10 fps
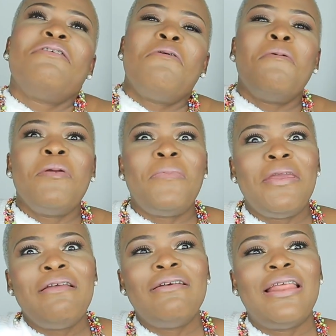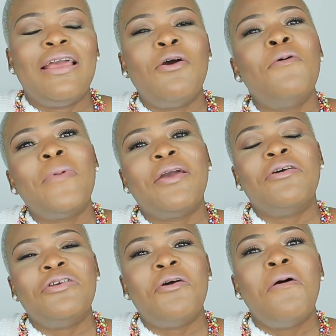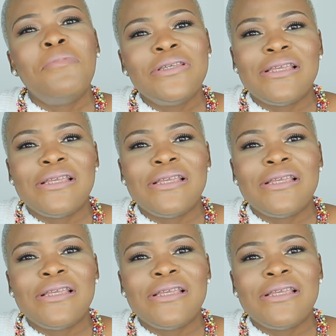or maybe you're like, oh my god, you're almost